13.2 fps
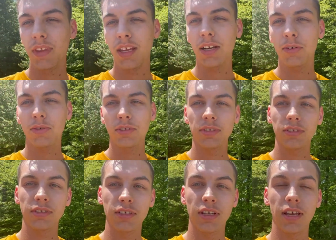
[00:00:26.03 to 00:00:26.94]
I
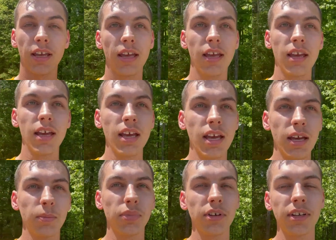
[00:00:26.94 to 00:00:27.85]
was
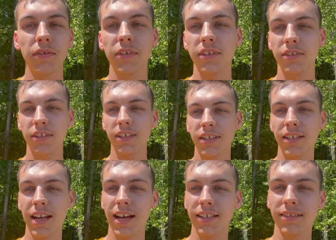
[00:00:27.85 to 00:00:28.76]
previously in an
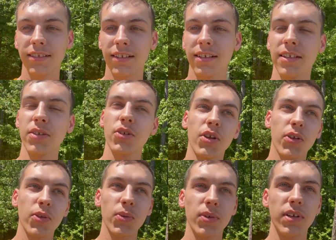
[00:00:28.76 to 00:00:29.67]
accident in
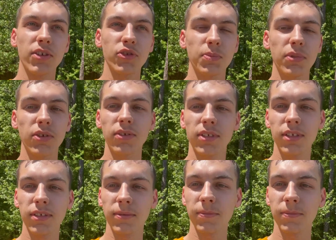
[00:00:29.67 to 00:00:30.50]
another one I was building.